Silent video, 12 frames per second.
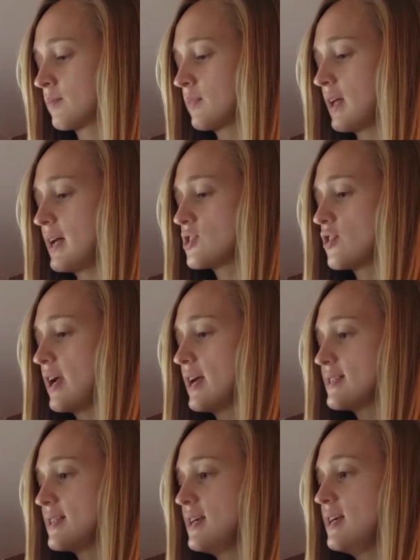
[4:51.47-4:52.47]
That's right,
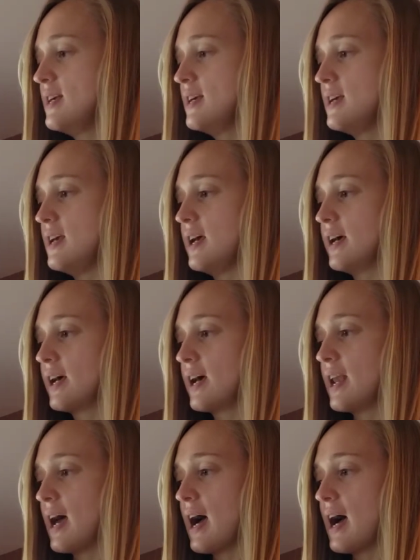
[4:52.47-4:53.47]
it's E,
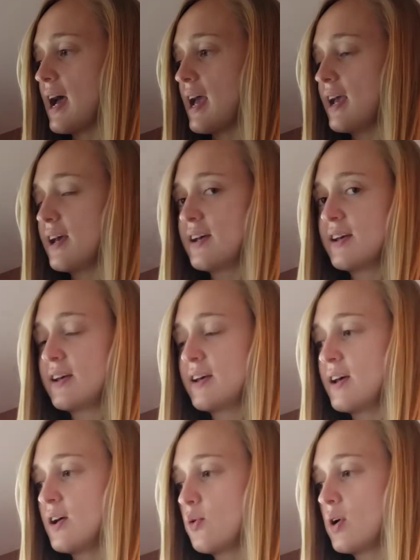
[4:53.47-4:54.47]
an I.
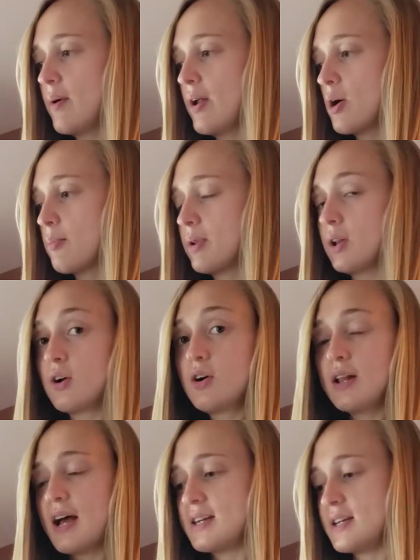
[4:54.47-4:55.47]
What about our
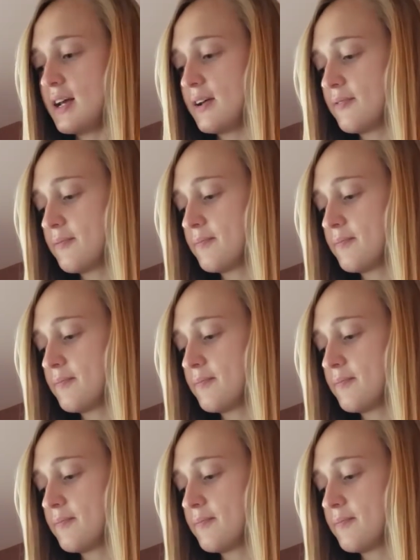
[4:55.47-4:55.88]
plural ending?